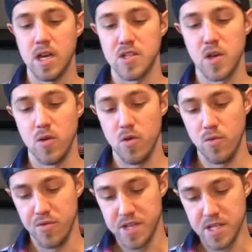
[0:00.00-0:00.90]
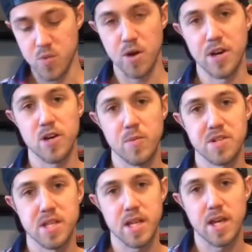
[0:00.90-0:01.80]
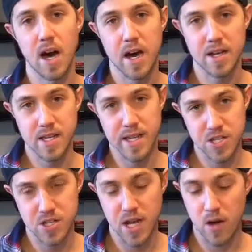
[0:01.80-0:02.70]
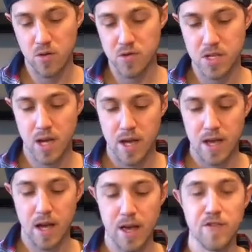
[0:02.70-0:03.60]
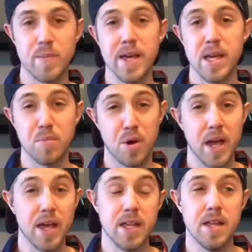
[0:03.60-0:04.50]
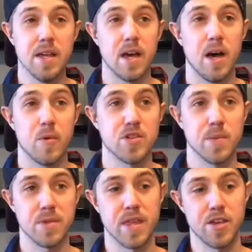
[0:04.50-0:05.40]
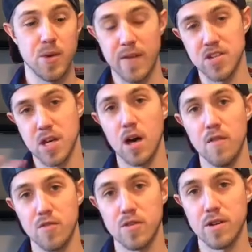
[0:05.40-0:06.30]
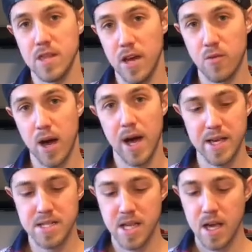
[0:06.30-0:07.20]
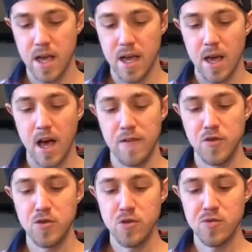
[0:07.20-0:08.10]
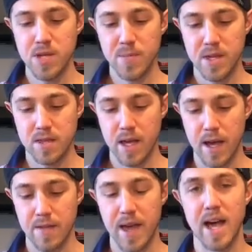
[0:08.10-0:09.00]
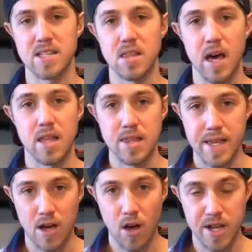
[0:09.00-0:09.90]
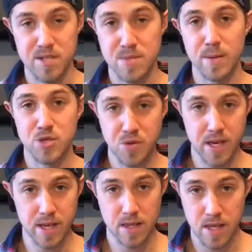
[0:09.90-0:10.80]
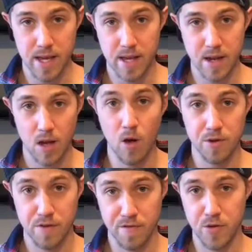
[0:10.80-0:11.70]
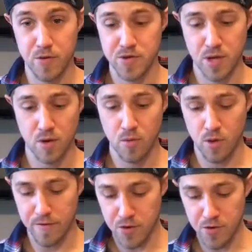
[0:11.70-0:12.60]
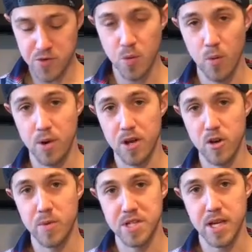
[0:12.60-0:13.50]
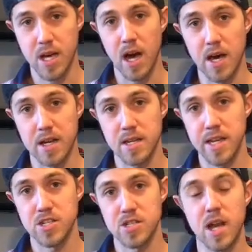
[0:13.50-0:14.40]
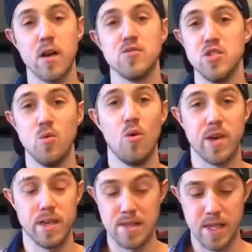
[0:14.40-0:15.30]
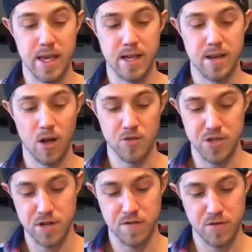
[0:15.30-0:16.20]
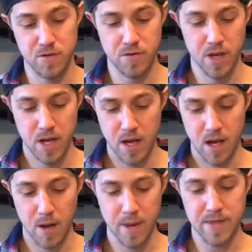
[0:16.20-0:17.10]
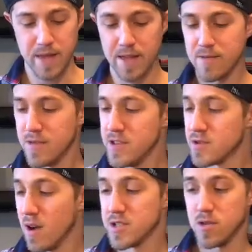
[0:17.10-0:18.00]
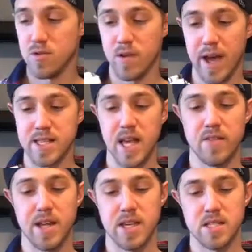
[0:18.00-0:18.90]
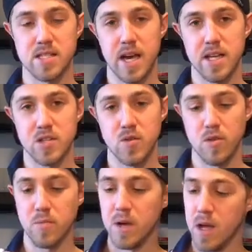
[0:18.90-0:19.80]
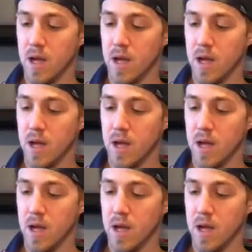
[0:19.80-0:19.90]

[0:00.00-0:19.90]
So this is 100% cotton kitchen towels. Uh, if you're making bread um, or something that you have to cover and let rise, if you use something that, that has a lot of lint on it, sometimes you get lint on your food. So if you use 100% cotton kitchen towels, you won't get lint onto your food. Um, and, and these are also nice. They have a nice design to them.